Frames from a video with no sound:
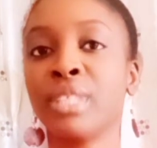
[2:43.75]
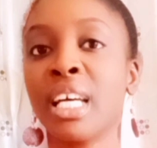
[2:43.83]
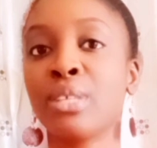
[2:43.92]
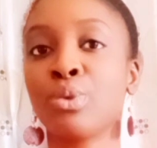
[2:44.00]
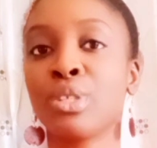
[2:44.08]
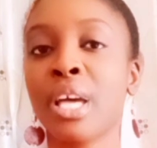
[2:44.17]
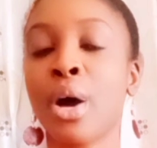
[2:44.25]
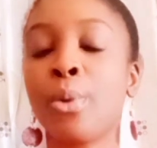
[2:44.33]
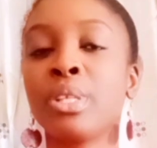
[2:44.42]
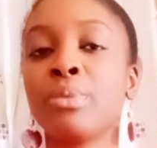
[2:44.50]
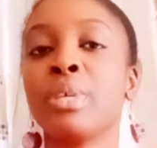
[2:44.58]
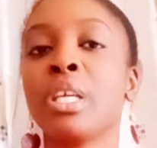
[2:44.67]
that's what
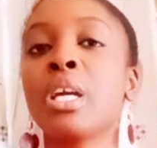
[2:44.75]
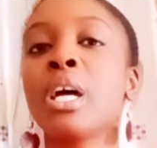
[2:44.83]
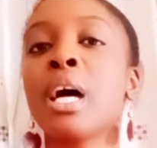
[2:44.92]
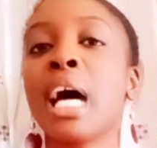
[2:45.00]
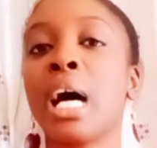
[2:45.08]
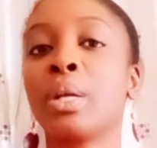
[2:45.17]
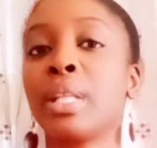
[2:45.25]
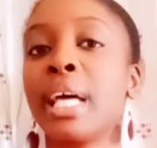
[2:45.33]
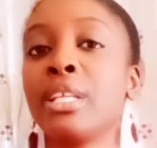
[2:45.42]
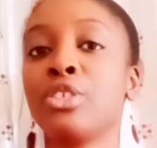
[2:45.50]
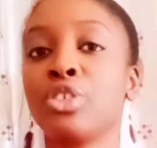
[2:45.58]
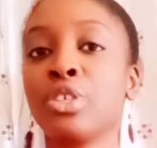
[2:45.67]
helps me.
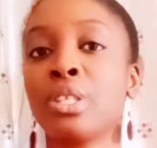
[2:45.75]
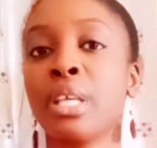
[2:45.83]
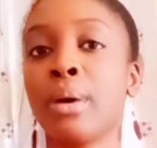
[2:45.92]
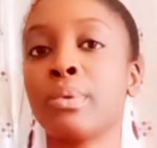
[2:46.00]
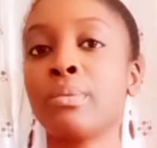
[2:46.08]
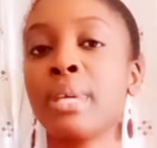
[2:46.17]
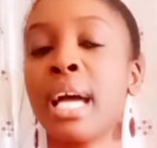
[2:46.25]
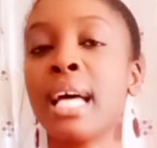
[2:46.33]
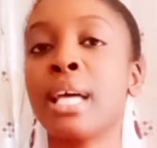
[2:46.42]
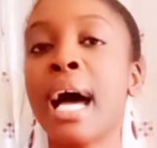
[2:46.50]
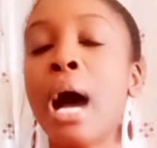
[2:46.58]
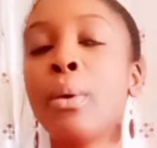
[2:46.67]
Outlining just helps me.
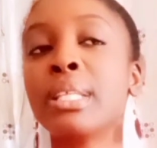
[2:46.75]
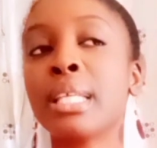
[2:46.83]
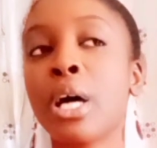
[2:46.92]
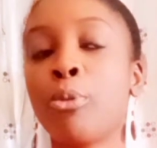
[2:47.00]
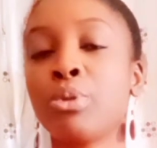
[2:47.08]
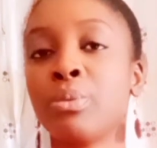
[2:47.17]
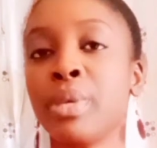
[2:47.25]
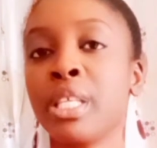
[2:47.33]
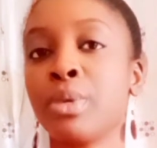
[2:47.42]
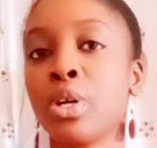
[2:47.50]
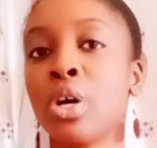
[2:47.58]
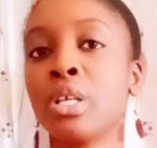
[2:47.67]
And how it helps me
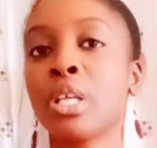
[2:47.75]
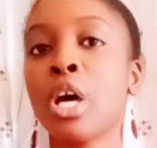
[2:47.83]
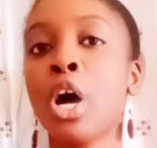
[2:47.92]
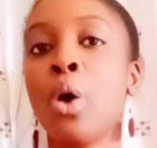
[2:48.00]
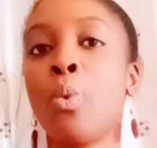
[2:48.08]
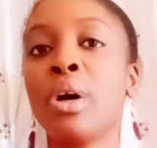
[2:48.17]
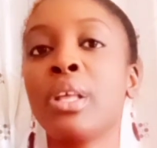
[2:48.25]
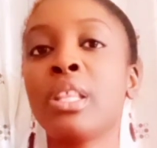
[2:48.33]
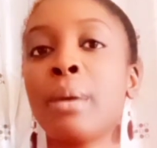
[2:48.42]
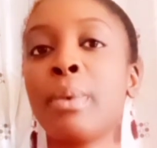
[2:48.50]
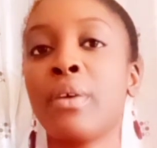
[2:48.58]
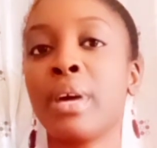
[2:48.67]
is because one
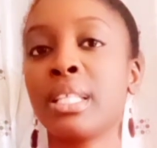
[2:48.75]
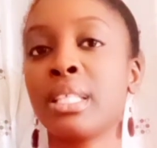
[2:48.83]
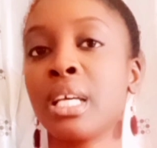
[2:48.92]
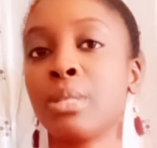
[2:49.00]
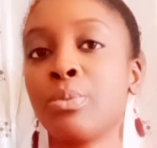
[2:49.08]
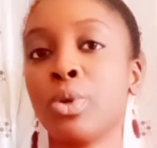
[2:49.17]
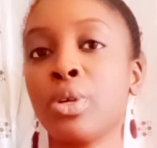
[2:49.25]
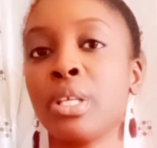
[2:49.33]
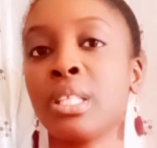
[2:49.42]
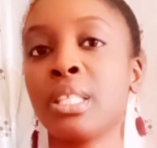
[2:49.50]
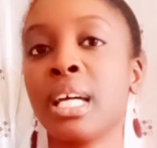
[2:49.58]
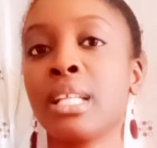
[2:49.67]
thing about writer's
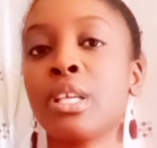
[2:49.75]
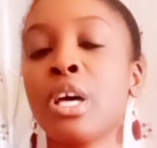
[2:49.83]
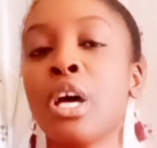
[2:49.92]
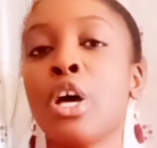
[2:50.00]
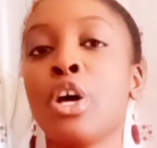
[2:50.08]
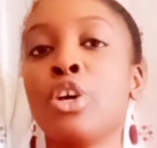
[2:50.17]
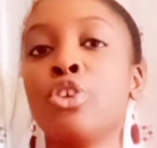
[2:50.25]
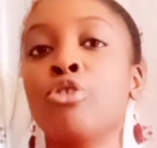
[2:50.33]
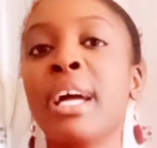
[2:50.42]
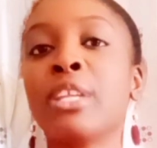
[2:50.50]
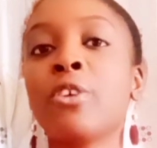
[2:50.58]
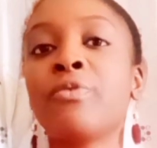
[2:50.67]
block is that
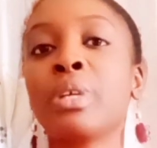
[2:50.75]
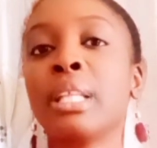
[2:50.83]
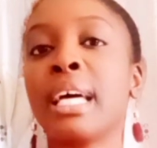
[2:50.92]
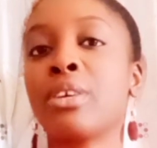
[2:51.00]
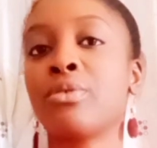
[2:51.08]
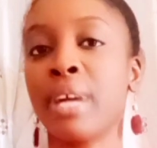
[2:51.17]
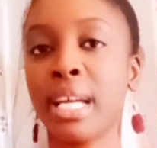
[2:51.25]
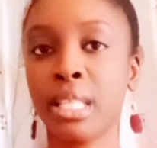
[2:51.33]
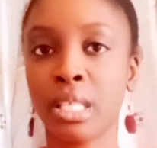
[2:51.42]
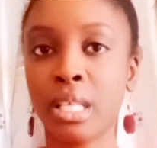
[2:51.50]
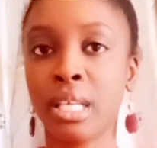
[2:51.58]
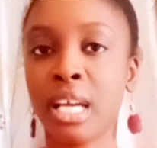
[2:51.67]
you might not feel like
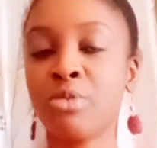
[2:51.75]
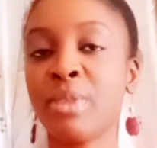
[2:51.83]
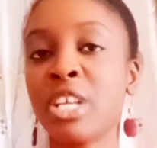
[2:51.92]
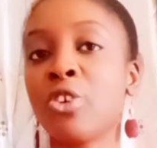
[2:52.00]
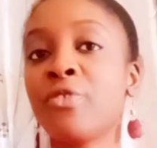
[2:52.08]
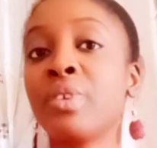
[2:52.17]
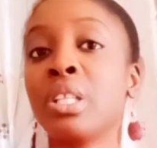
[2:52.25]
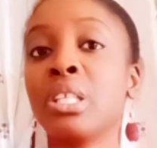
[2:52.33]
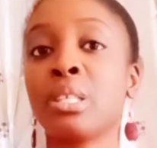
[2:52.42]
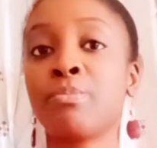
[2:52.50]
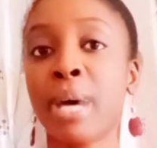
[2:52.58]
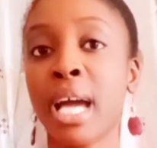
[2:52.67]
writing, and you might not feel
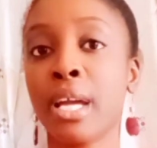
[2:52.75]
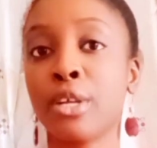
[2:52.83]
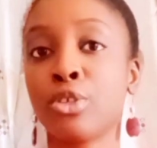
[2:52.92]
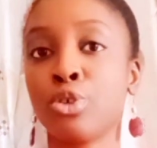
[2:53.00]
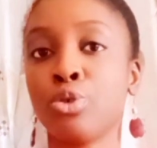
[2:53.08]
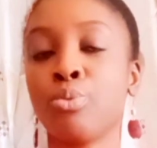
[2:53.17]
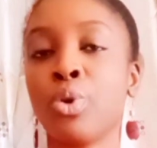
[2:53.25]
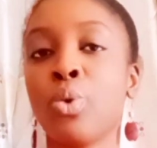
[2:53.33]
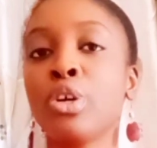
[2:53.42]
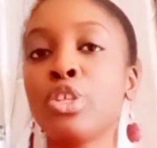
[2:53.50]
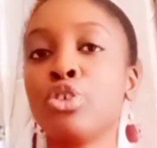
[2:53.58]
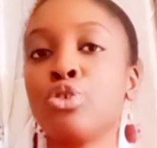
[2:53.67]
inspired to,
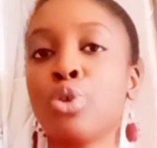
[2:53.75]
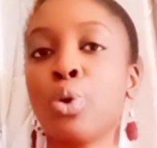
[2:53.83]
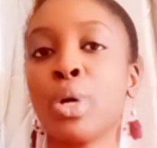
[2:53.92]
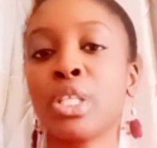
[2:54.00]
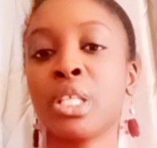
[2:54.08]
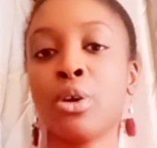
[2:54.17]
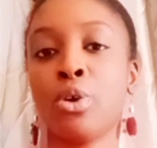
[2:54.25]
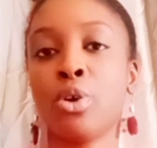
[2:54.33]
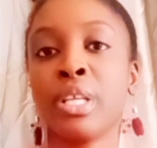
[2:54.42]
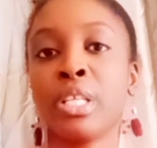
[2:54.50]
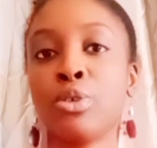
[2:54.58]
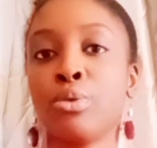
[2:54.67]
but once you know what you're
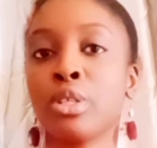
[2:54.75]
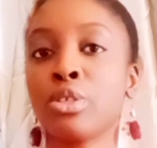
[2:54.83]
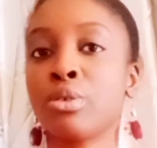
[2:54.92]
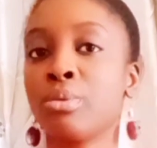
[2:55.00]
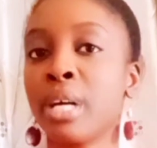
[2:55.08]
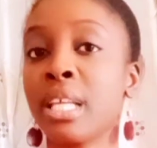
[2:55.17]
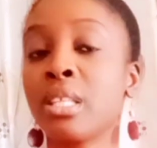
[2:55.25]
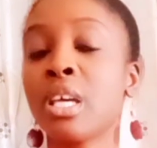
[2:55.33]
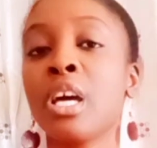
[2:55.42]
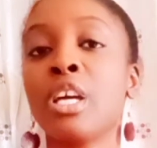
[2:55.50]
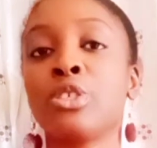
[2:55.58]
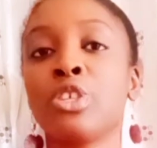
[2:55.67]
already going to write,
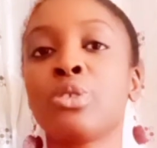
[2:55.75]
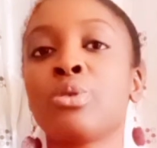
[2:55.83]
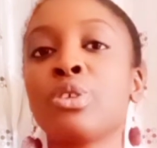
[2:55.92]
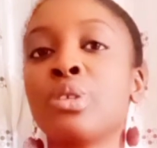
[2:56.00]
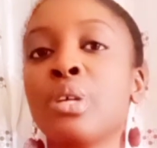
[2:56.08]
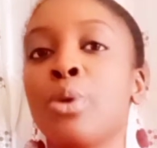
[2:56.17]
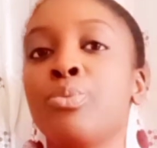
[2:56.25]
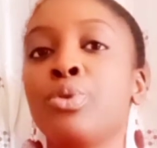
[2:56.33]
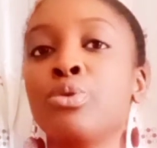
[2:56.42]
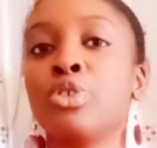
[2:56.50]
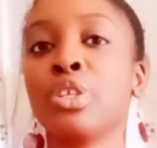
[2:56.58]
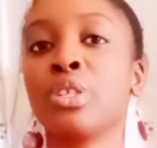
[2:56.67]
it's just going to
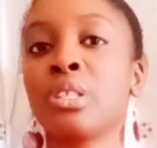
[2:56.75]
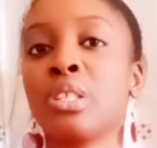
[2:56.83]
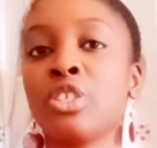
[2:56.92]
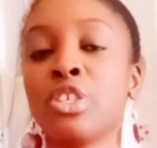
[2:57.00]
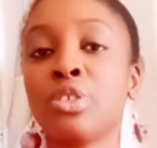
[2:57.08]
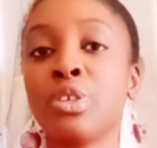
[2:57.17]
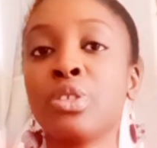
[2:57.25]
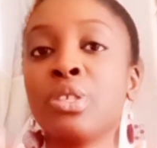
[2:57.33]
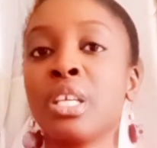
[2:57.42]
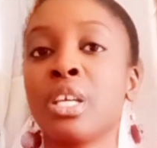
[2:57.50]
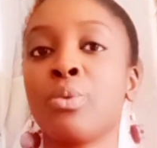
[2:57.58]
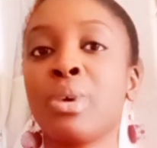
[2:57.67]
help you. It's just going
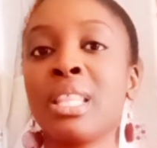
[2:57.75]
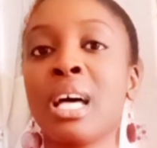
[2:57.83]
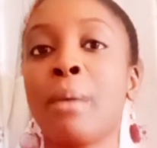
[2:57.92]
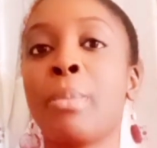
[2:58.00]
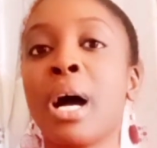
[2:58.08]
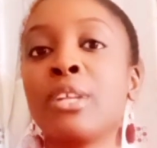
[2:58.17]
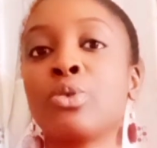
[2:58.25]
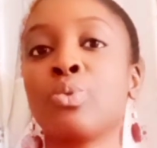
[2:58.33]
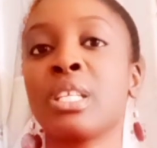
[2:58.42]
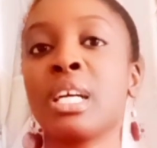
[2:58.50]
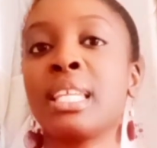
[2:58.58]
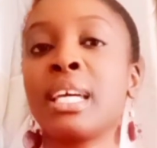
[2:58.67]
to take away that part
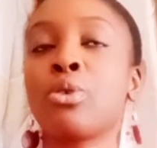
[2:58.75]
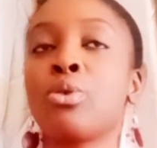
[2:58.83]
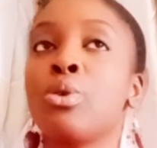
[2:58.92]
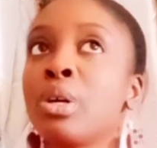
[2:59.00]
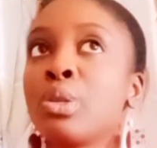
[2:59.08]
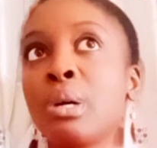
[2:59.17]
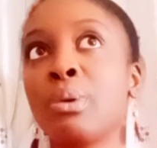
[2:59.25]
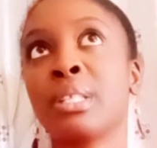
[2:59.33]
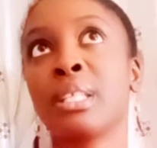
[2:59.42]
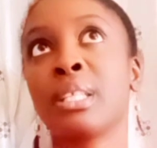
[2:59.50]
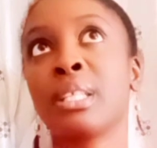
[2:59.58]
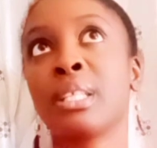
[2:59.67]
where you're like, oh,
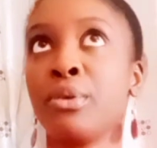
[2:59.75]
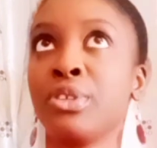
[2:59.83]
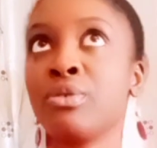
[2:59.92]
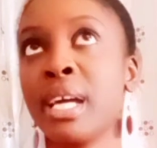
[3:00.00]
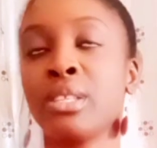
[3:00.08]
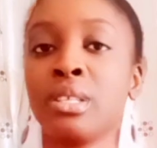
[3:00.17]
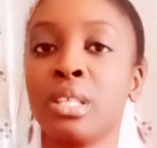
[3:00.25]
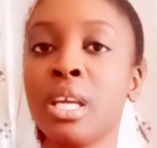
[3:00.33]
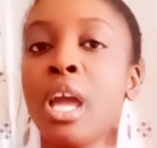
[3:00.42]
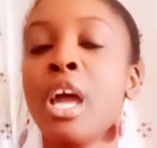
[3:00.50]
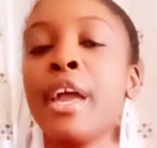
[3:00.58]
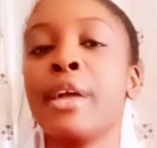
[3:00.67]
what am I going to write
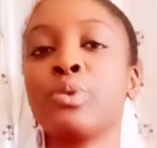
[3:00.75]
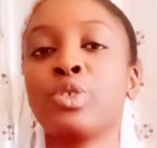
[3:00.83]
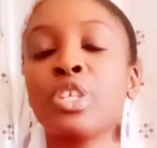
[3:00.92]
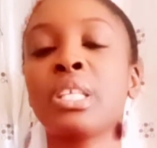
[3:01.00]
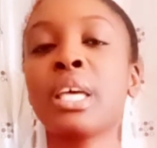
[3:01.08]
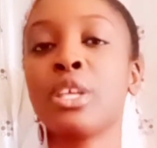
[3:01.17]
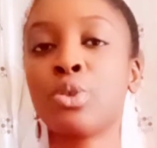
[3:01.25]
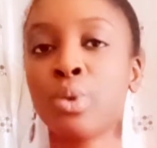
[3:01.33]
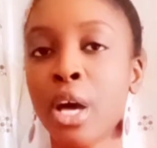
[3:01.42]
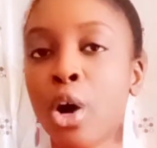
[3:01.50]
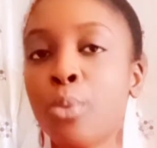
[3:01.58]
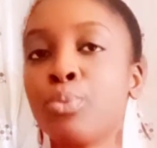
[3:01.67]
today? It
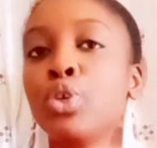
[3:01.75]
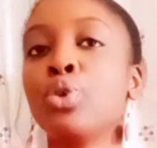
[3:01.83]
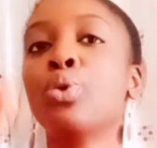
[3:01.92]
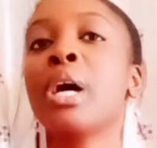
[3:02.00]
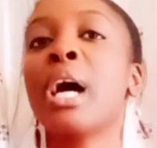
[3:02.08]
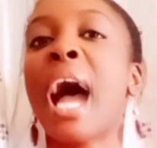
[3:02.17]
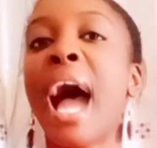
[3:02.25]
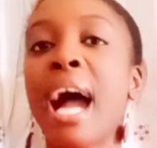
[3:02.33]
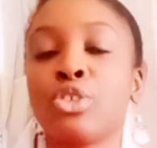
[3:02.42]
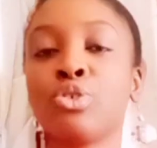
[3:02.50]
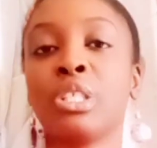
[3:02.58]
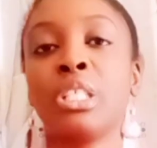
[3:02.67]
will help you
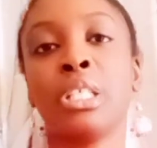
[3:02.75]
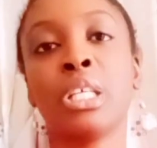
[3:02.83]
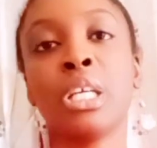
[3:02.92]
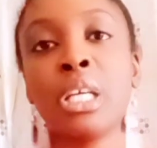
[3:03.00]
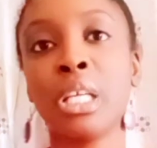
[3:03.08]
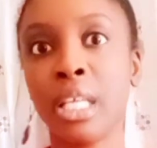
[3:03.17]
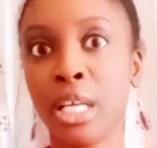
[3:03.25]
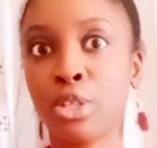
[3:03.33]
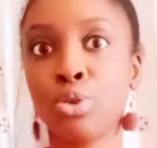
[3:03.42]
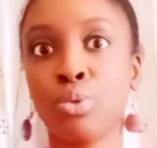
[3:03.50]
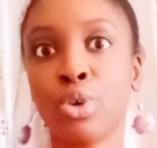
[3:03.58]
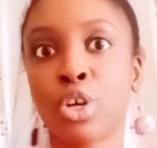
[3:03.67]
actually
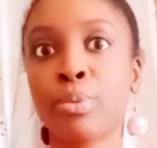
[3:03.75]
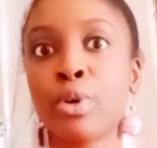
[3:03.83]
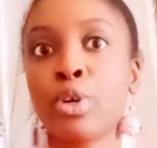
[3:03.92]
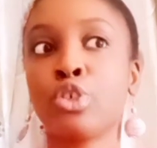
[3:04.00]
get to work,